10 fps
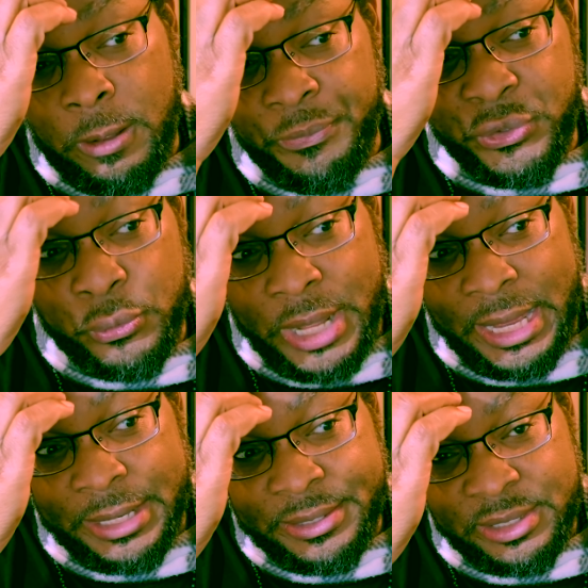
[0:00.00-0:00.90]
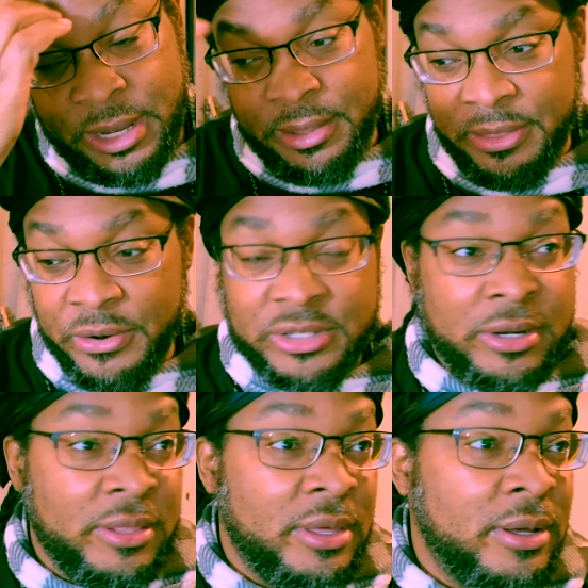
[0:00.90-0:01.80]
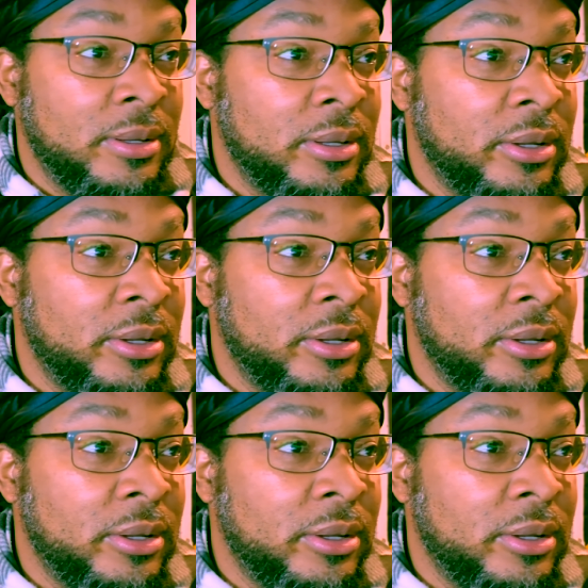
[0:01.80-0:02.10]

Um, tonight uh, there is another